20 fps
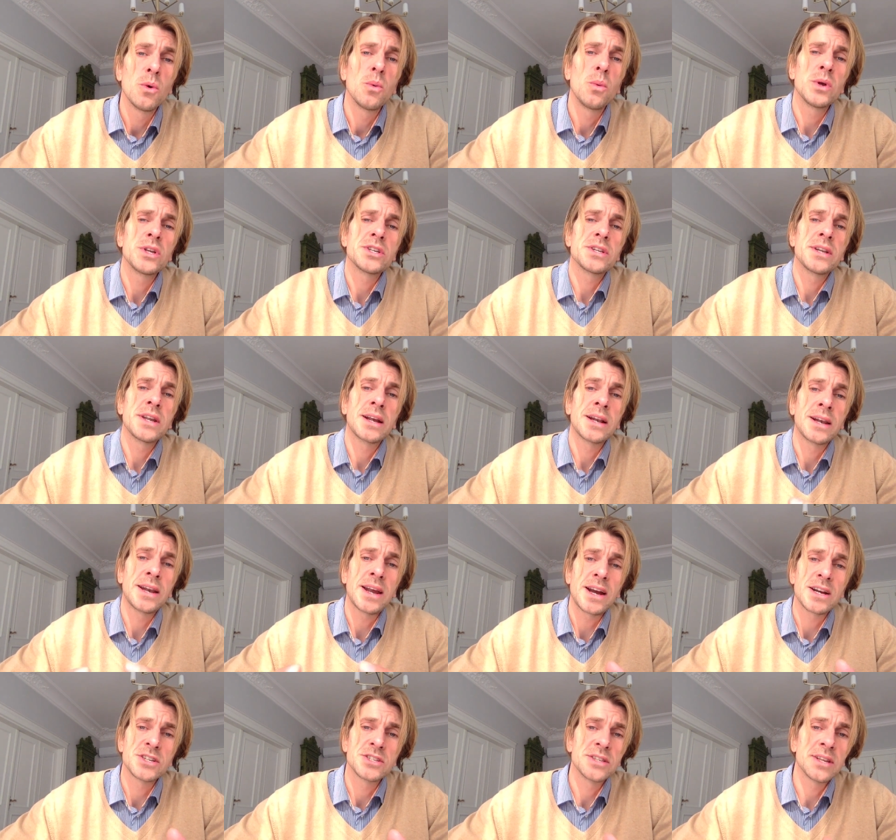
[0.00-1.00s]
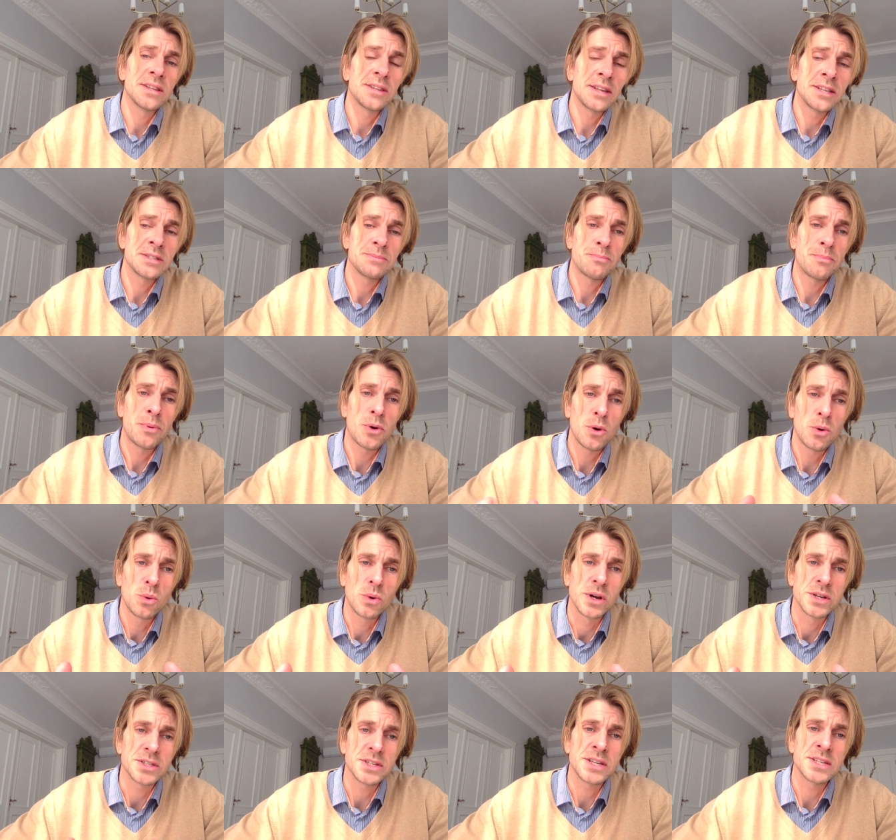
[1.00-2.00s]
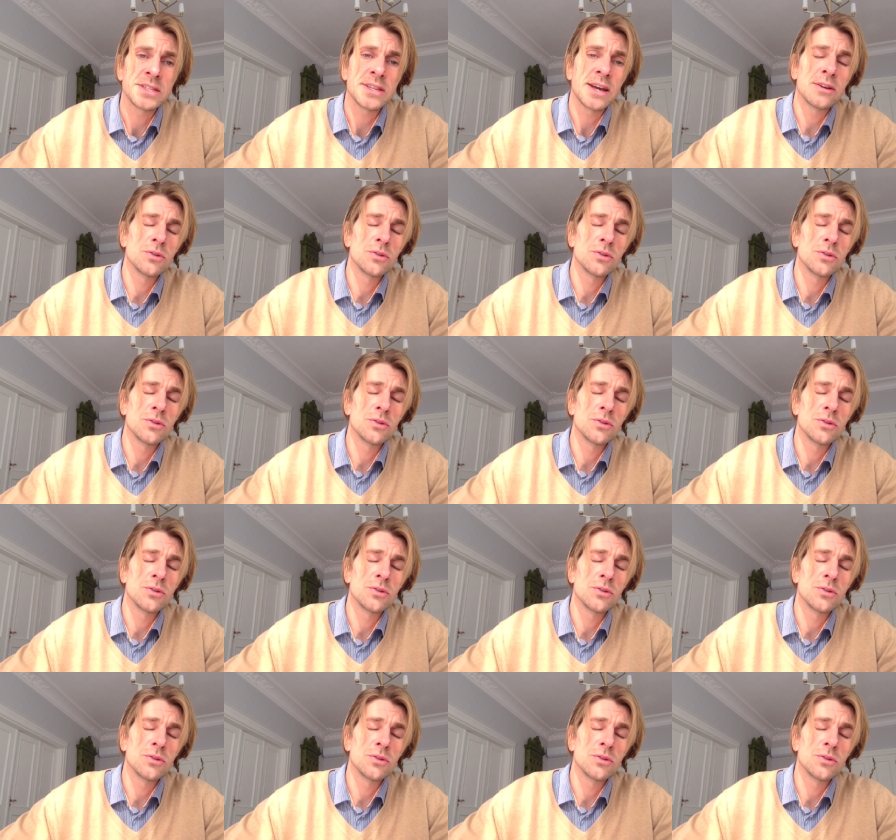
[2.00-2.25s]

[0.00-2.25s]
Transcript: which declares that its progress is the